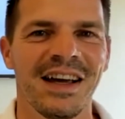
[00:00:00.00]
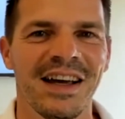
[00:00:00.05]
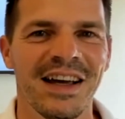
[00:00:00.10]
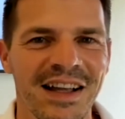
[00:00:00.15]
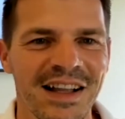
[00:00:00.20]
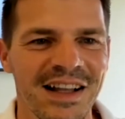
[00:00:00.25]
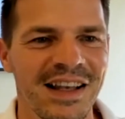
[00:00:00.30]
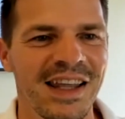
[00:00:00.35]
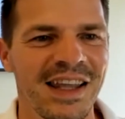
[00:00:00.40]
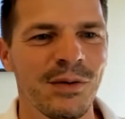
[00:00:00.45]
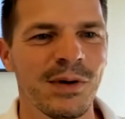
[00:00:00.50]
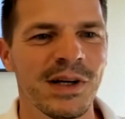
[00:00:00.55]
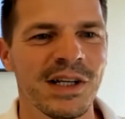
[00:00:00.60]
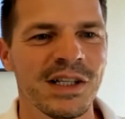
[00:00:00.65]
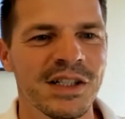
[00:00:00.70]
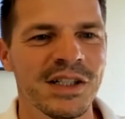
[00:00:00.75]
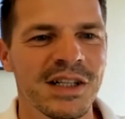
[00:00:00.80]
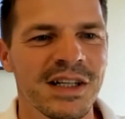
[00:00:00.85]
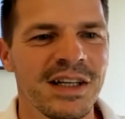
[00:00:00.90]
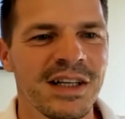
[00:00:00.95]

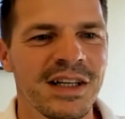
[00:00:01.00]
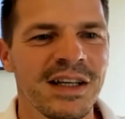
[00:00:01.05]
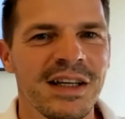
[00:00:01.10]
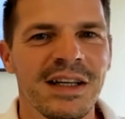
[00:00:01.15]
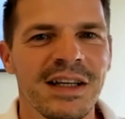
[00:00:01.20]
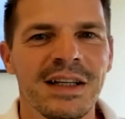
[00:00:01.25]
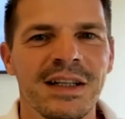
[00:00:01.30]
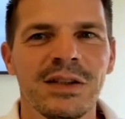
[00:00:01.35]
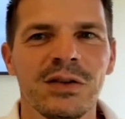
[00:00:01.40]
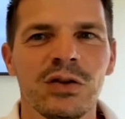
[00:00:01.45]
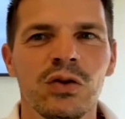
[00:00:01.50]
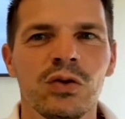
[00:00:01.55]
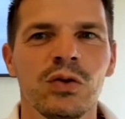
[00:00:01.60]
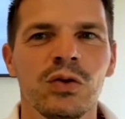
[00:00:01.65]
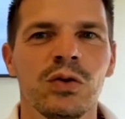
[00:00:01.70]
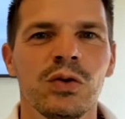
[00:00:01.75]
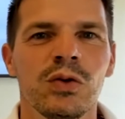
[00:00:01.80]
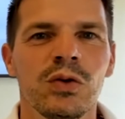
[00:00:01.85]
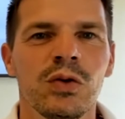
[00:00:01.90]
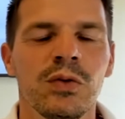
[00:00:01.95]
language
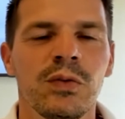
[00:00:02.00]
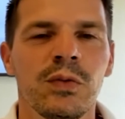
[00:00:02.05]
to